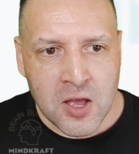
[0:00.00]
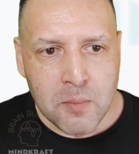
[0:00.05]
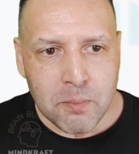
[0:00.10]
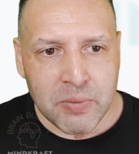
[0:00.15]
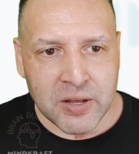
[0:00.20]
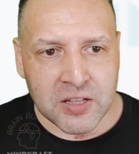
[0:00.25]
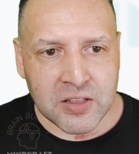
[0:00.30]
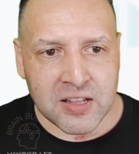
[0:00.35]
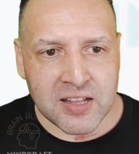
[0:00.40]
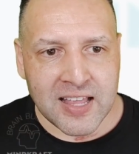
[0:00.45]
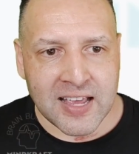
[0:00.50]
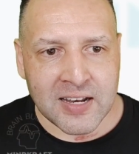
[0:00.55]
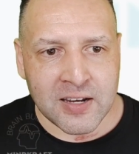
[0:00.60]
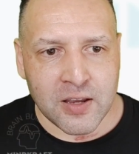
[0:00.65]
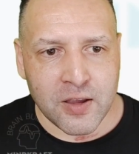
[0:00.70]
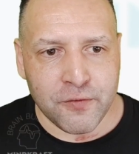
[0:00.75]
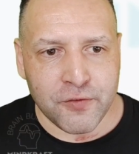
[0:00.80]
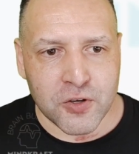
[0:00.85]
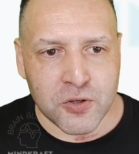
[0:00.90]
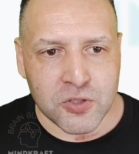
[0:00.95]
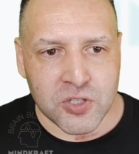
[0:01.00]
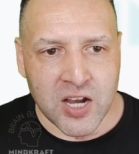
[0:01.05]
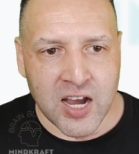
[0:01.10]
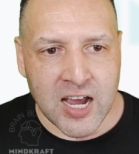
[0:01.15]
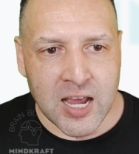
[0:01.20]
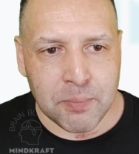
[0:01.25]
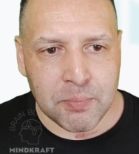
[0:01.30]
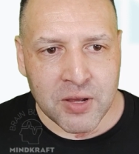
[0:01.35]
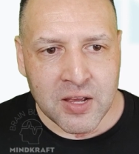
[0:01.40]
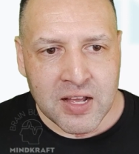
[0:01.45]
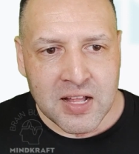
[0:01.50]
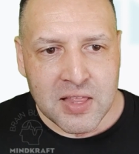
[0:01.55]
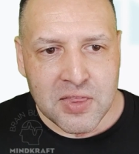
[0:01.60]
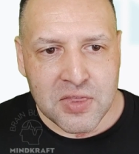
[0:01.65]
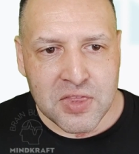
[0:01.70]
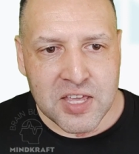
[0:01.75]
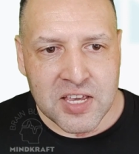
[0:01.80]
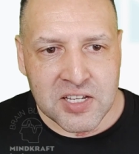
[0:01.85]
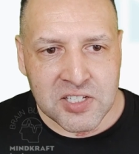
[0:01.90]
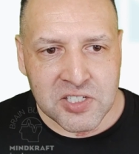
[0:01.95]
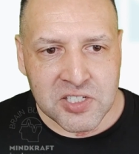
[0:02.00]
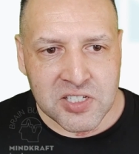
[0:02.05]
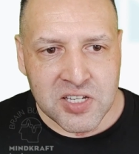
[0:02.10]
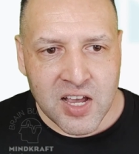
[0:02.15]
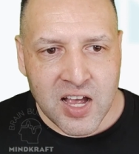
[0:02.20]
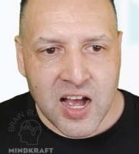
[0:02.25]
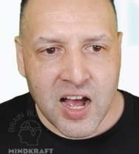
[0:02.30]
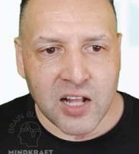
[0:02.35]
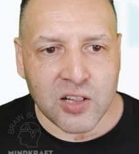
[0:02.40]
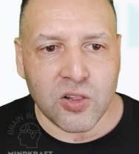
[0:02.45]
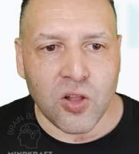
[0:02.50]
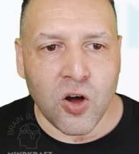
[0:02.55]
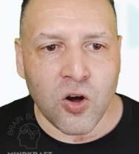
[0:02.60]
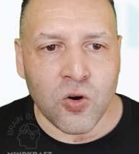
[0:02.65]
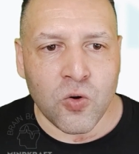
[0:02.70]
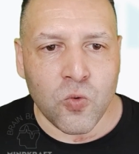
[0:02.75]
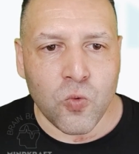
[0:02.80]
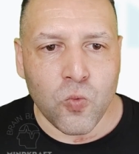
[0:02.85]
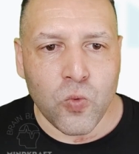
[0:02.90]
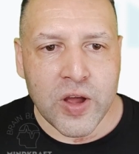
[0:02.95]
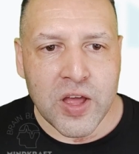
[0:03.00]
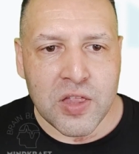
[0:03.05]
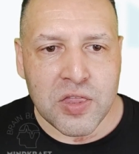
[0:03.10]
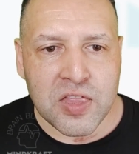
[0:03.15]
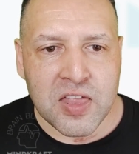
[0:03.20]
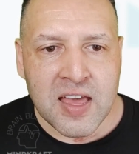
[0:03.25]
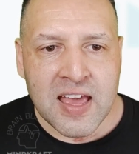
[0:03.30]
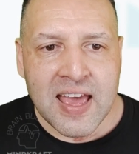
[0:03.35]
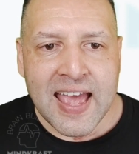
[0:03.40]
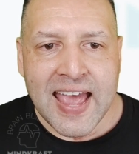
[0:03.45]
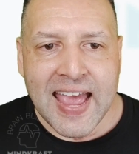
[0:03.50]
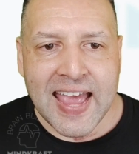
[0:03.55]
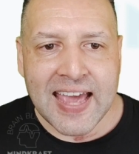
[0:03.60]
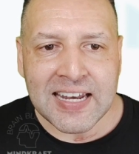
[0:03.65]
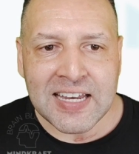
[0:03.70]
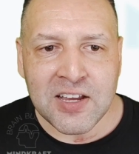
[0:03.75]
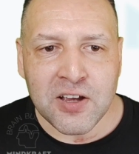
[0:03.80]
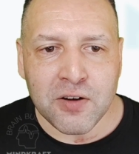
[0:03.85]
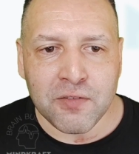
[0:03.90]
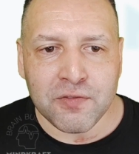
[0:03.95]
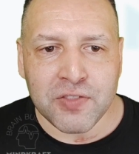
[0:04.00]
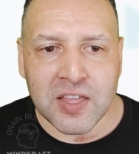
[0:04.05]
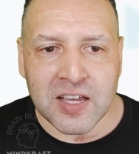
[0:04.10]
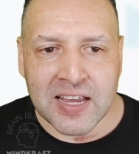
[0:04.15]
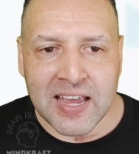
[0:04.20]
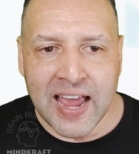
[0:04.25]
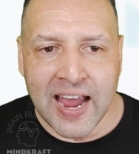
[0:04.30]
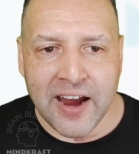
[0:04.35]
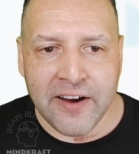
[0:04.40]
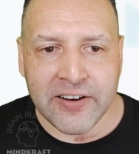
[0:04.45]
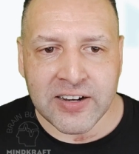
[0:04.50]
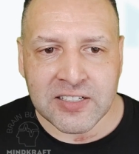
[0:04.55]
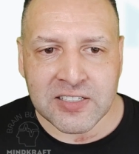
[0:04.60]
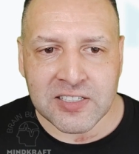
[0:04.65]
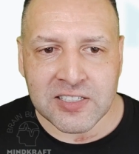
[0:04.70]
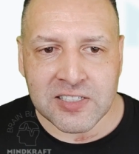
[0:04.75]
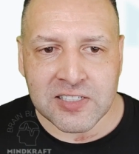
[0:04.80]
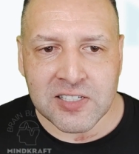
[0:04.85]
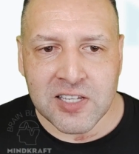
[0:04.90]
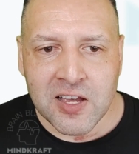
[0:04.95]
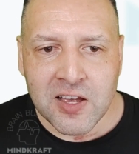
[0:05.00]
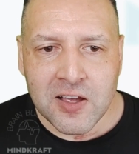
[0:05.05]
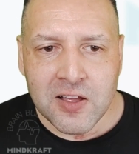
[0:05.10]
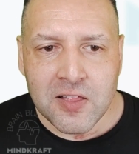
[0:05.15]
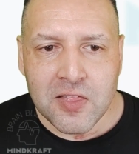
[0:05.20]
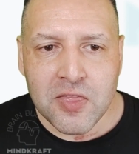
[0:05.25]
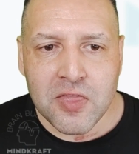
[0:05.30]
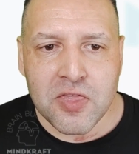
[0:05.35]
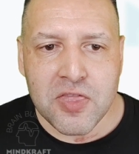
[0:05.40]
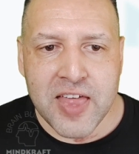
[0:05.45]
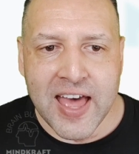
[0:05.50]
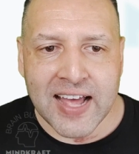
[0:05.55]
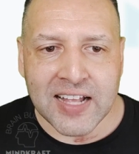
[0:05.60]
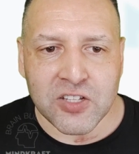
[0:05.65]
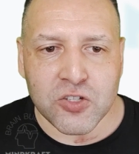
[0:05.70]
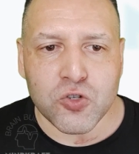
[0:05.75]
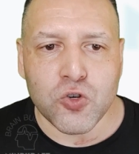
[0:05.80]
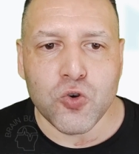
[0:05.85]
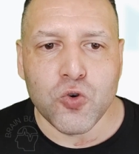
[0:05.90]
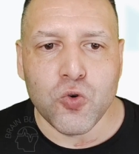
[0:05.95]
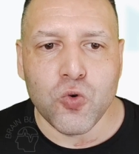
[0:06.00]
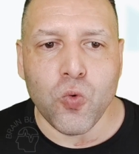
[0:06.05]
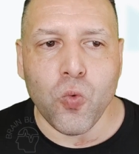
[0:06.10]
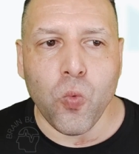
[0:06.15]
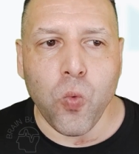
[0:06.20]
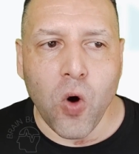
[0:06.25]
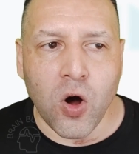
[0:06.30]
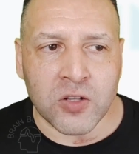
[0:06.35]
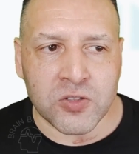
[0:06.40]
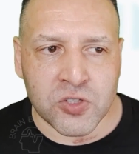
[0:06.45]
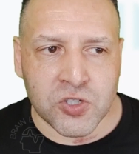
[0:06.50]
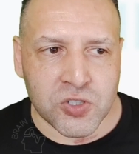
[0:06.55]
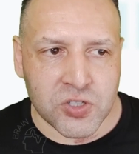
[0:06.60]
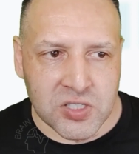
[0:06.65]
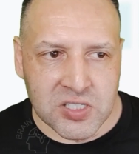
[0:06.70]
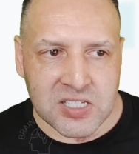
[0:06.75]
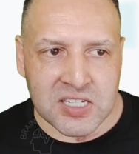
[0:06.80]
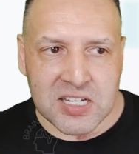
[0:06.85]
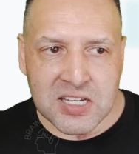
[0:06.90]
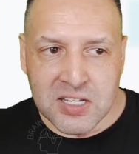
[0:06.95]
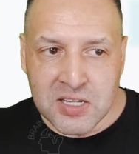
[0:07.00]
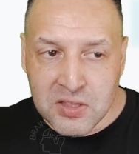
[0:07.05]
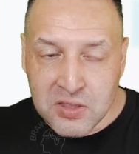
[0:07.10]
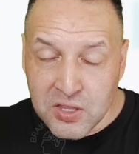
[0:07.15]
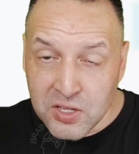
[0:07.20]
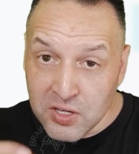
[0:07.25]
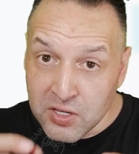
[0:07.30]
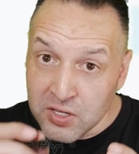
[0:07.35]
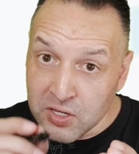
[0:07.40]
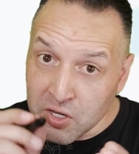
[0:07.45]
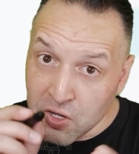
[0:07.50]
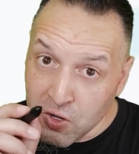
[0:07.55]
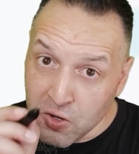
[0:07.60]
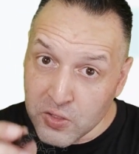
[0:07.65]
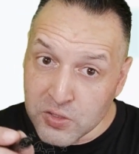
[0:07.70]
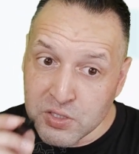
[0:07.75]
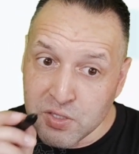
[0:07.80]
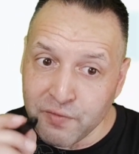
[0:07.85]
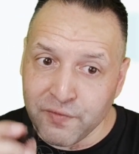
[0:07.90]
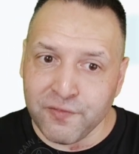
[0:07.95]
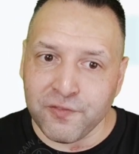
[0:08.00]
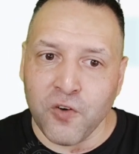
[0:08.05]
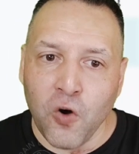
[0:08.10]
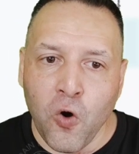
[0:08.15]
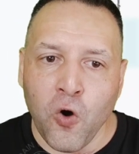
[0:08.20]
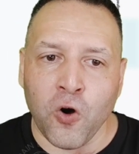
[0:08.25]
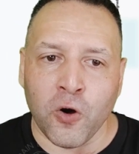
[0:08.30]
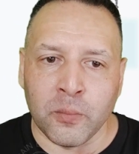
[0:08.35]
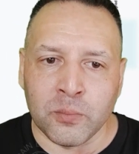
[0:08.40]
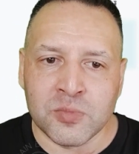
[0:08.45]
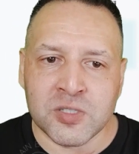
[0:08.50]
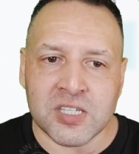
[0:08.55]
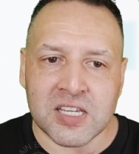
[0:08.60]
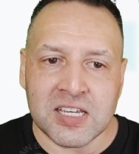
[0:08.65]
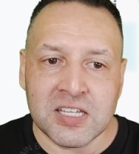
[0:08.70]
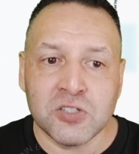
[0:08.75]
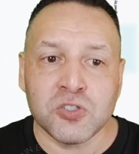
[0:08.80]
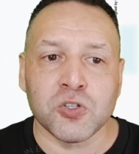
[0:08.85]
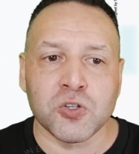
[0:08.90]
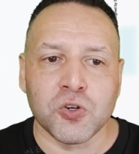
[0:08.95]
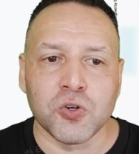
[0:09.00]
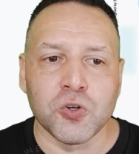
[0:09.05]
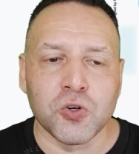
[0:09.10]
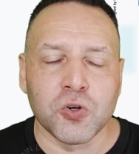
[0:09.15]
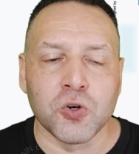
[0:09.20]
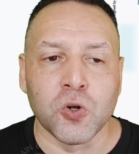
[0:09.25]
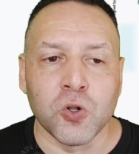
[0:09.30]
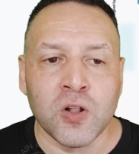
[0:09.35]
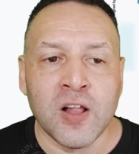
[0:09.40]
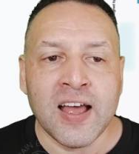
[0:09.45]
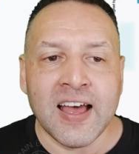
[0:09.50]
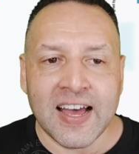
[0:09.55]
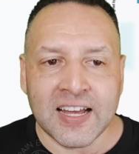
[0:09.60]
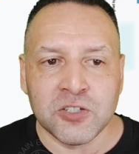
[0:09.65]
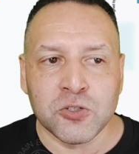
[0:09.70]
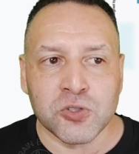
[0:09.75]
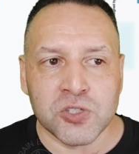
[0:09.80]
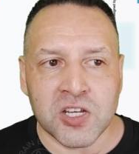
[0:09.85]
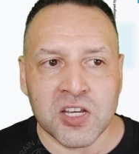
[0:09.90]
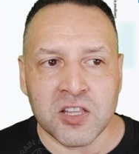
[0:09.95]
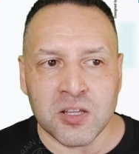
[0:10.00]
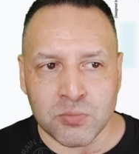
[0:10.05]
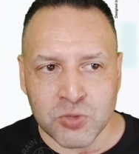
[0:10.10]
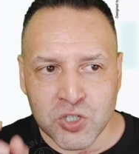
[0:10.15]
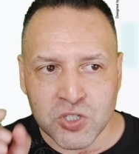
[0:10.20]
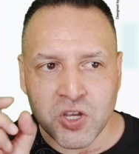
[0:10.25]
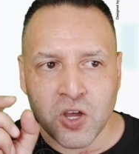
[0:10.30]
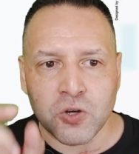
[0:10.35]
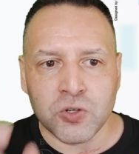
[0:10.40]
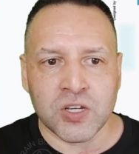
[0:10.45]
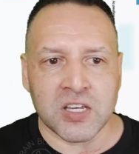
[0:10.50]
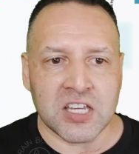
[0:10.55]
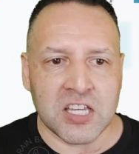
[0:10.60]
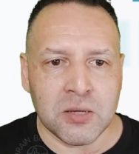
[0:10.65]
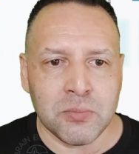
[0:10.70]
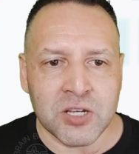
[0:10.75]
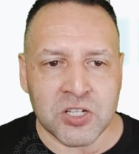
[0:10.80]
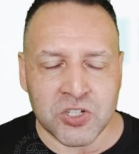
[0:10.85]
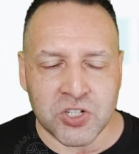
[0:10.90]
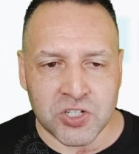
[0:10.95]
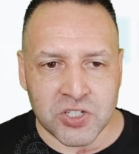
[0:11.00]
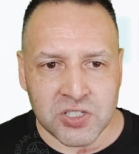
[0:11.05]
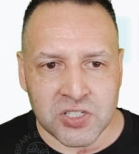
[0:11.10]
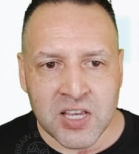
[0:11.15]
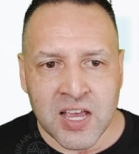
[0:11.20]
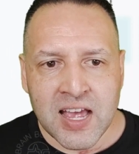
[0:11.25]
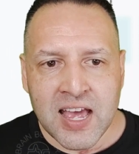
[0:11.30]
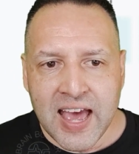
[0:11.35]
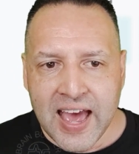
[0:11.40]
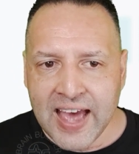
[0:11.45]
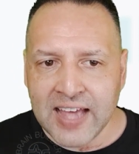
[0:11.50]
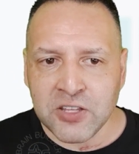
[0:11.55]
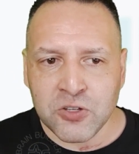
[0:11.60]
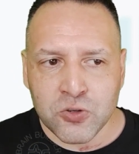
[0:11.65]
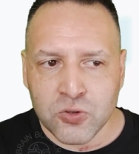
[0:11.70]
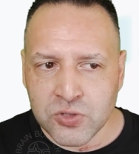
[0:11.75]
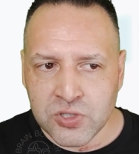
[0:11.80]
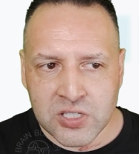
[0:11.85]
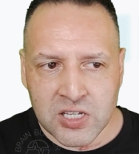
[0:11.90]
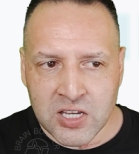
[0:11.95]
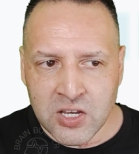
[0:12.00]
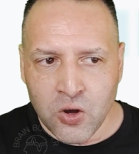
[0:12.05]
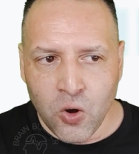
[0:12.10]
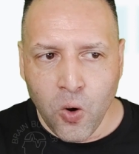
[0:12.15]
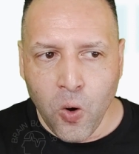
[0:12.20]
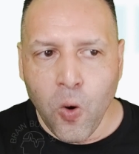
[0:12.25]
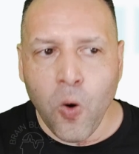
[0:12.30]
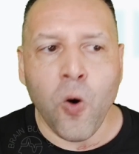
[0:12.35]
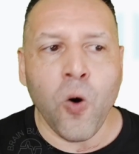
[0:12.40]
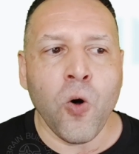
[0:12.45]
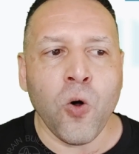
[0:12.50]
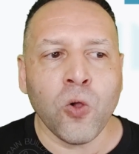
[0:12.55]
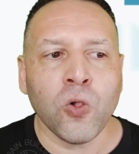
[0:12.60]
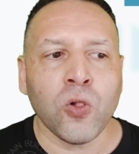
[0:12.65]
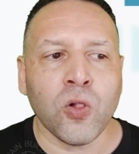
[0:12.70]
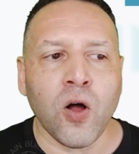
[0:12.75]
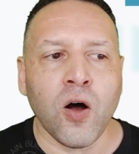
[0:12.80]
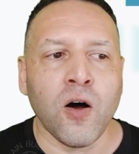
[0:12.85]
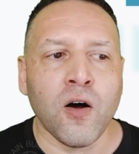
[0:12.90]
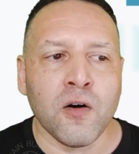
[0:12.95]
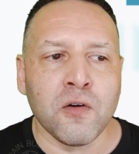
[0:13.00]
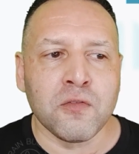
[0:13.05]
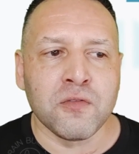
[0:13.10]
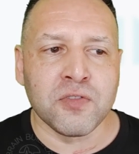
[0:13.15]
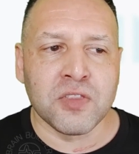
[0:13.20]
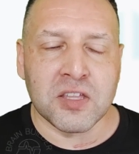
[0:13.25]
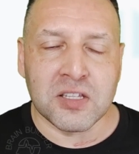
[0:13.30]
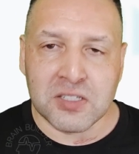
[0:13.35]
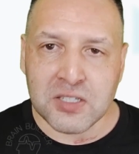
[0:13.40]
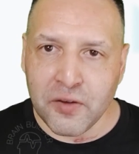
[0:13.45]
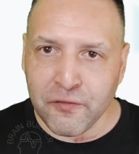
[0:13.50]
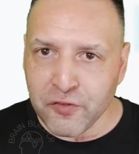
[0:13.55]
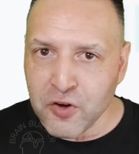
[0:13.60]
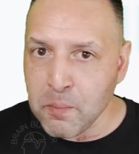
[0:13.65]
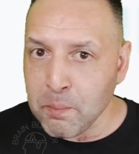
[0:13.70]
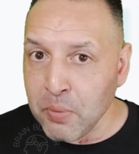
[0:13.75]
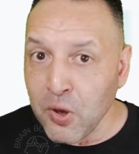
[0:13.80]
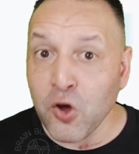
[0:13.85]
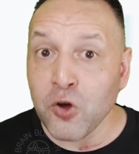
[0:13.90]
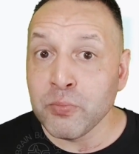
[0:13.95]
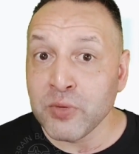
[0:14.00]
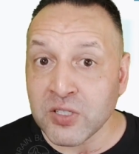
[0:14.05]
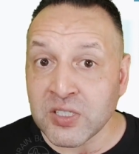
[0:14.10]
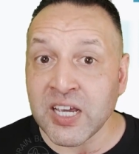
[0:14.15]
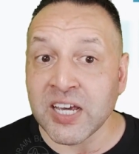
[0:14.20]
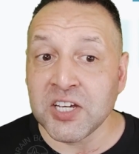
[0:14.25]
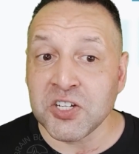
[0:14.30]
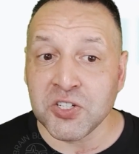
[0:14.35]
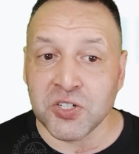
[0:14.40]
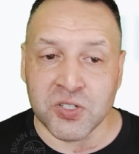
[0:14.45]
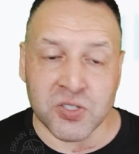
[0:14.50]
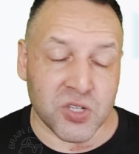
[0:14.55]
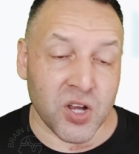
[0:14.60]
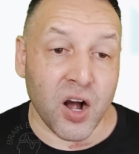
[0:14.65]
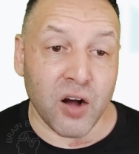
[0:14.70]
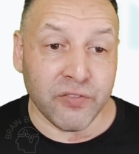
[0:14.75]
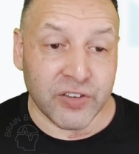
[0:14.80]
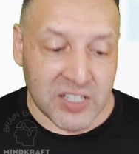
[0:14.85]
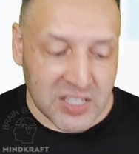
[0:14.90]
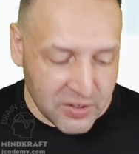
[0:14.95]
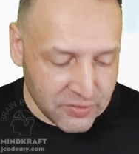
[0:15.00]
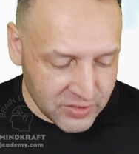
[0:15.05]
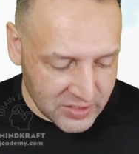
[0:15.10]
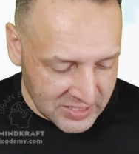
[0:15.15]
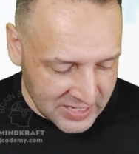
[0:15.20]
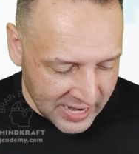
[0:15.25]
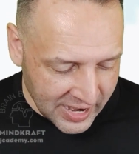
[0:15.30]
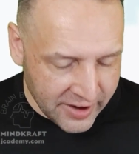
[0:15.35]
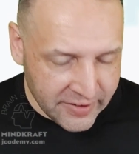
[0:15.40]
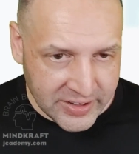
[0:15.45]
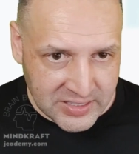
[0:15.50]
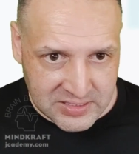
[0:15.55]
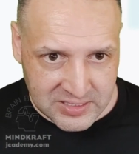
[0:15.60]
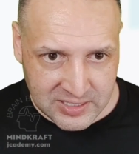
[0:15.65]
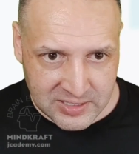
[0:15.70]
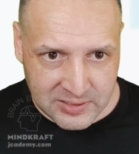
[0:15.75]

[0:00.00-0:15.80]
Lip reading: But then if you type this along with any of the characters that you want to see the cursive forms into Google, and you'll see them. Just go to images and you'll see all of the different permutations of a given character.